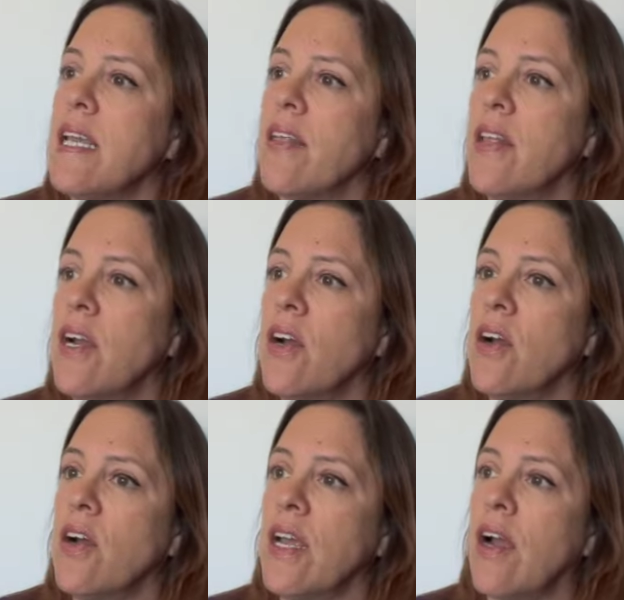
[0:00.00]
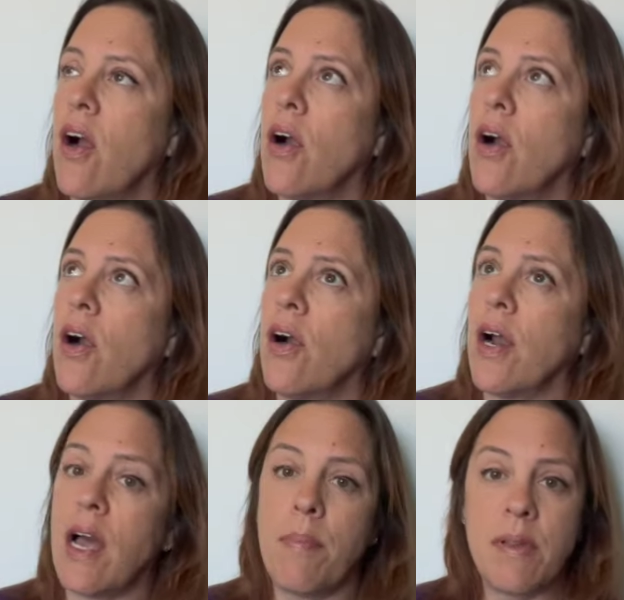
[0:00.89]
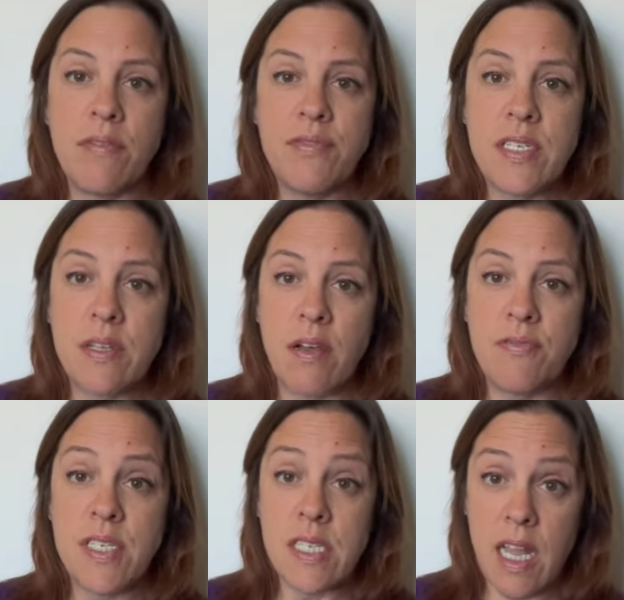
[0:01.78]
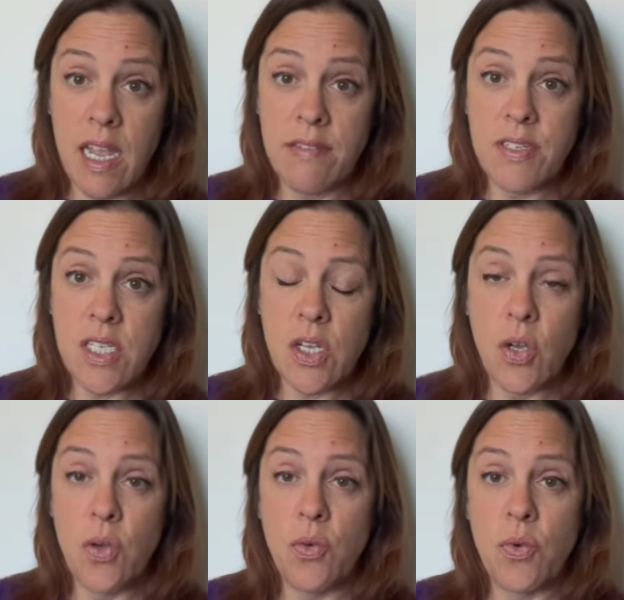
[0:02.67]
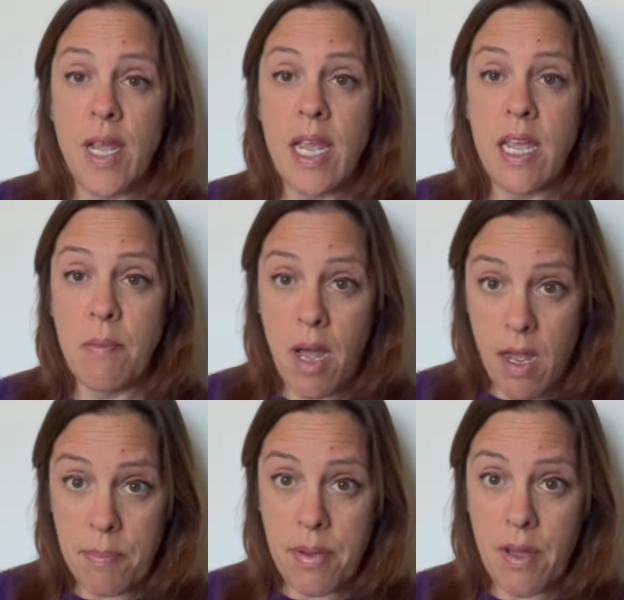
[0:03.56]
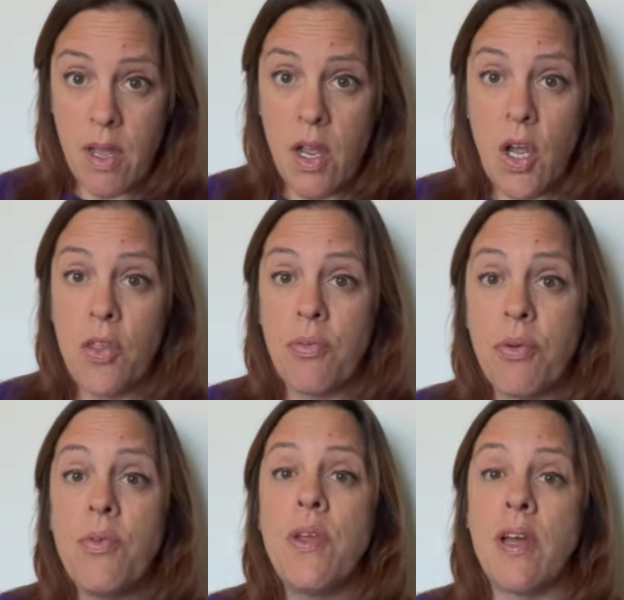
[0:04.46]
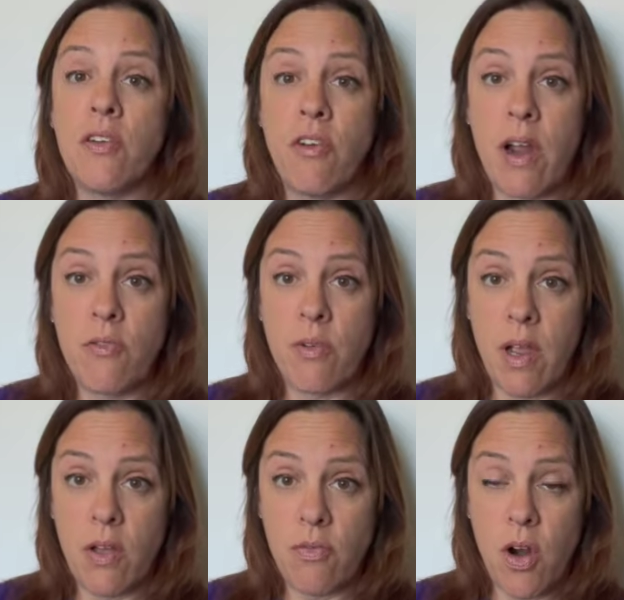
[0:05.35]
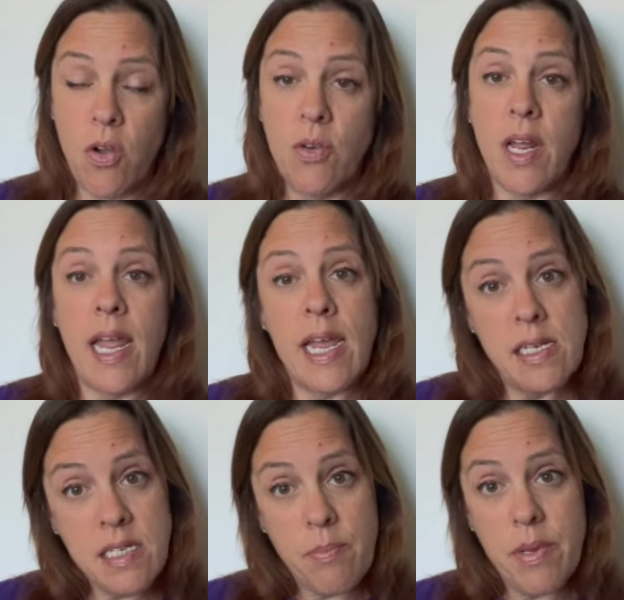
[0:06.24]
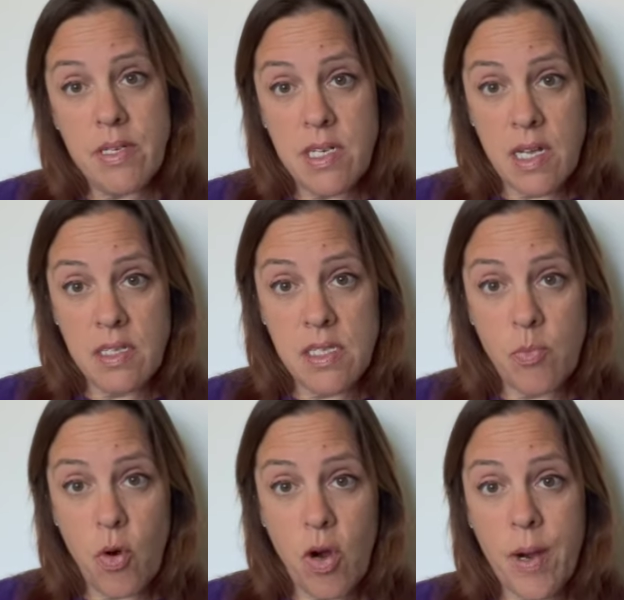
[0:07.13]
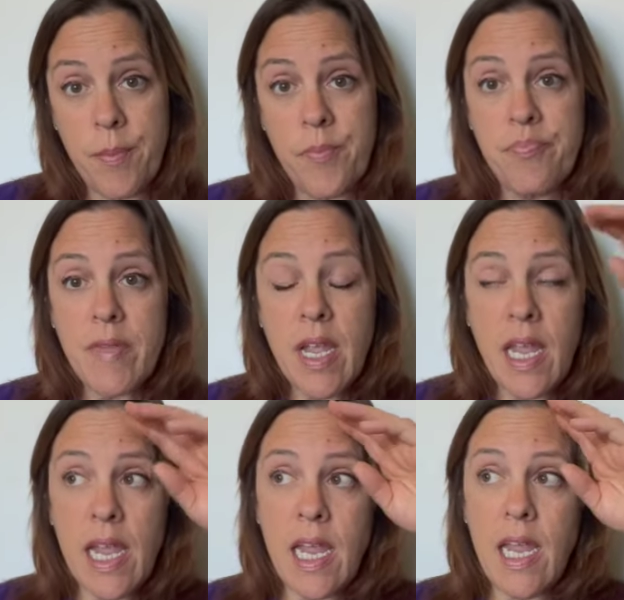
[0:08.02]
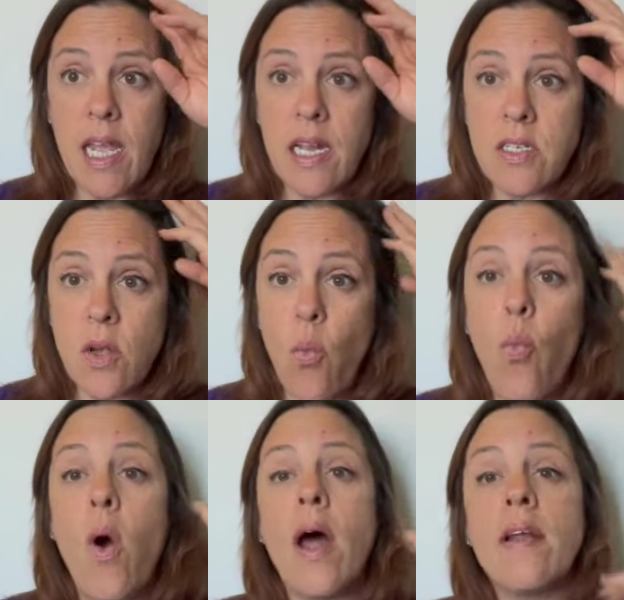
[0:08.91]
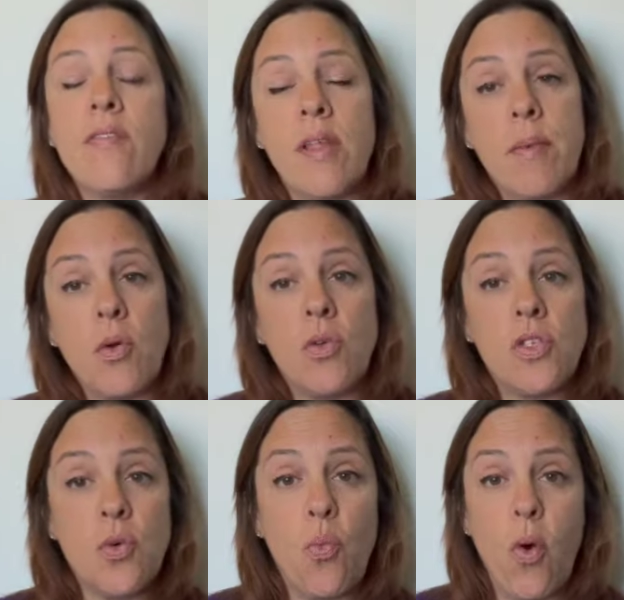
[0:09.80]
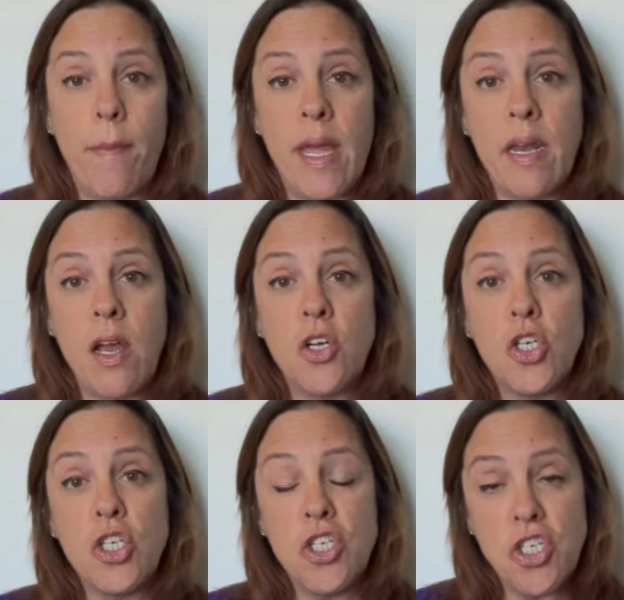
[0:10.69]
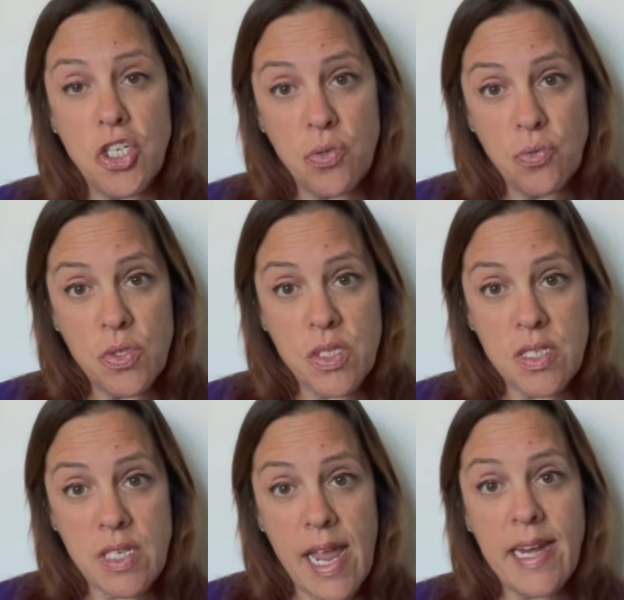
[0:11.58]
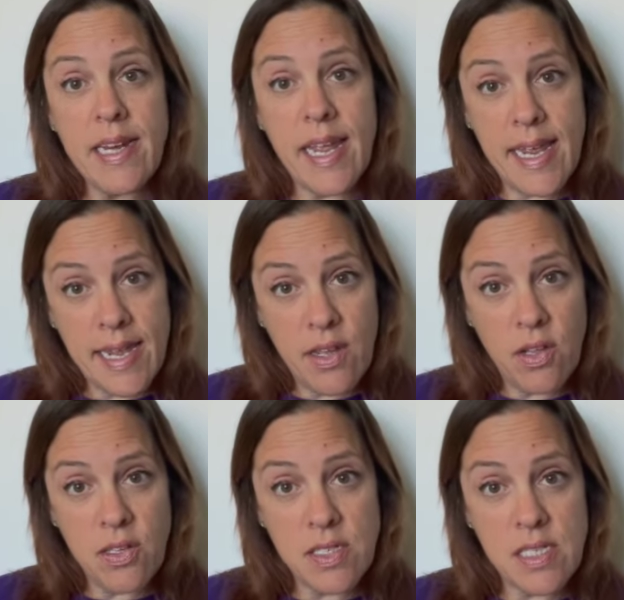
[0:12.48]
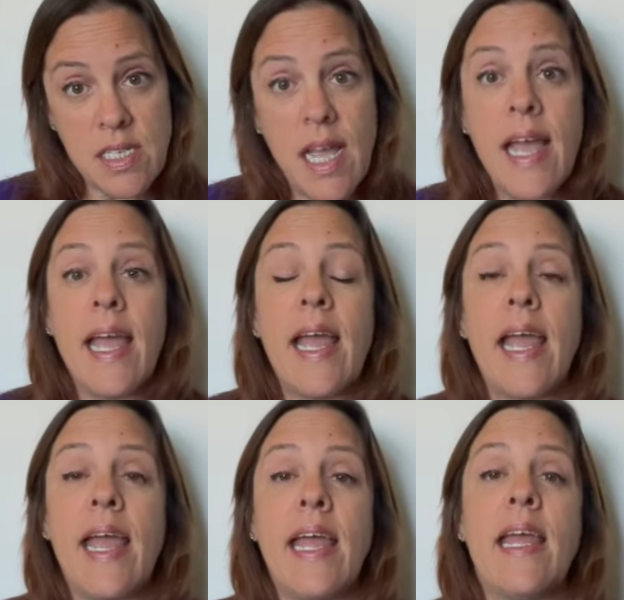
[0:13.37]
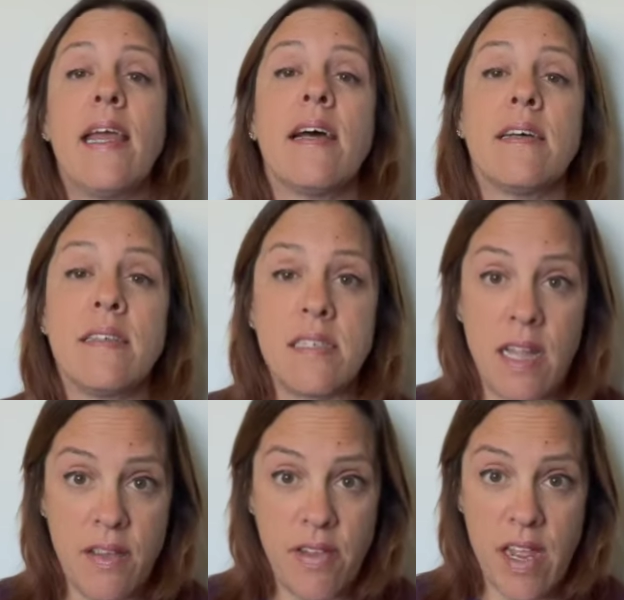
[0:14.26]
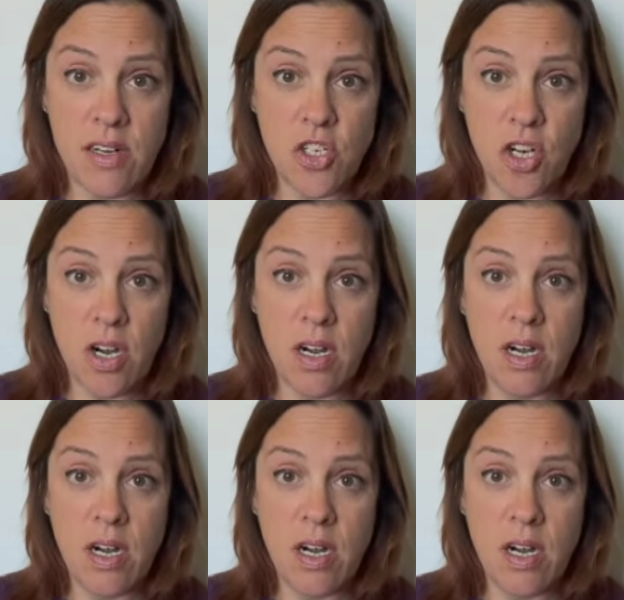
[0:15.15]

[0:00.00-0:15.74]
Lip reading: there are a couple of slaves who came up through the Underground Railroad, end up in Dunsmore, and one of them, an older woman, shoots and kills a slave catcher.